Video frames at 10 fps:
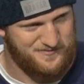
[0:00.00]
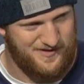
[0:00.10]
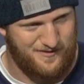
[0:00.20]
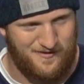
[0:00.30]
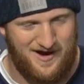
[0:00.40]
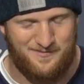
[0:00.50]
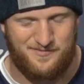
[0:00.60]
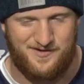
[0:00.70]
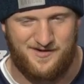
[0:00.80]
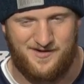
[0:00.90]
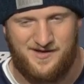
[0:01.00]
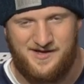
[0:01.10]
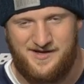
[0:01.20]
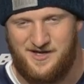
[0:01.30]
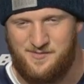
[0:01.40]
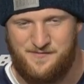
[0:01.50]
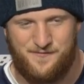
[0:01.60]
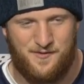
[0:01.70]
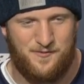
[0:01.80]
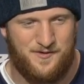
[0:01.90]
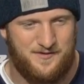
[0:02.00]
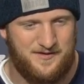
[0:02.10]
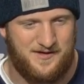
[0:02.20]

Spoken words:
we interact. But it'll be a fun one.